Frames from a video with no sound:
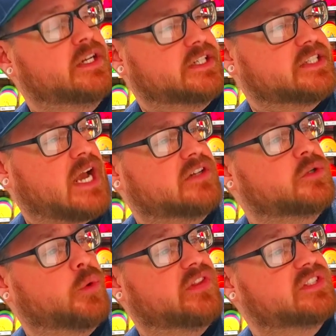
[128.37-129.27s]
Designed to
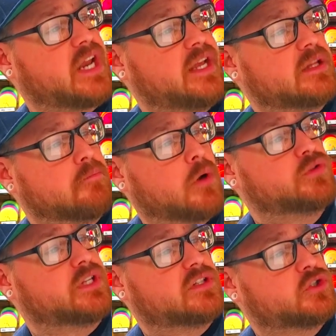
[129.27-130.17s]
withstand the
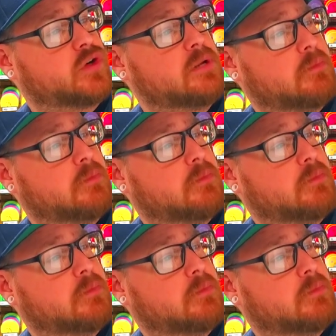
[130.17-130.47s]
most extreme